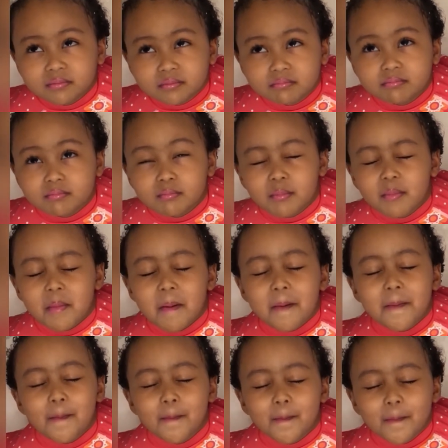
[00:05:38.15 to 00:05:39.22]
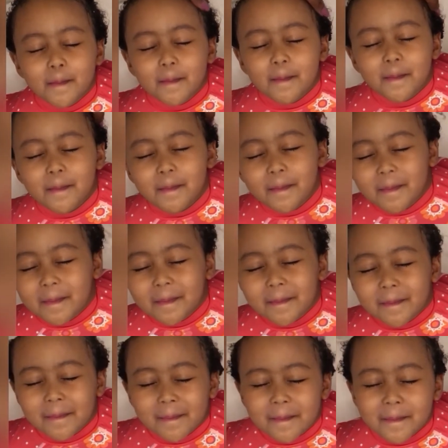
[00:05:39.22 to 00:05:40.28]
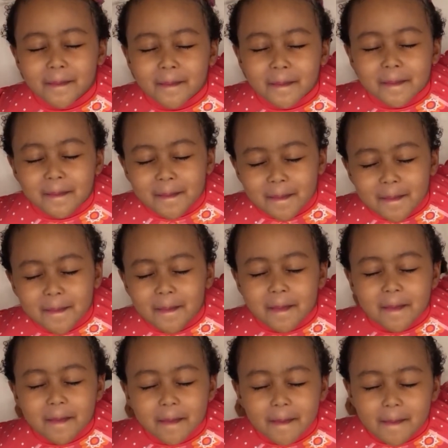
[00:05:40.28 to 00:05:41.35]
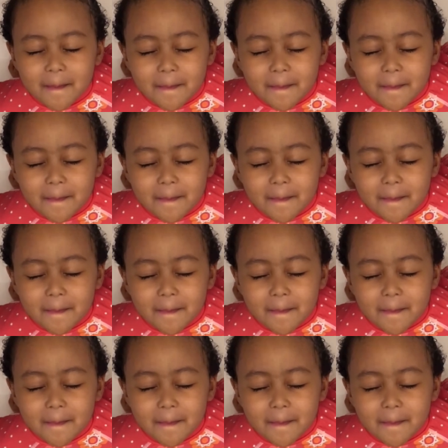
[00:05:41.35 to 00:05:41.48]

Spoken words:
and then I start rinsing with clean water.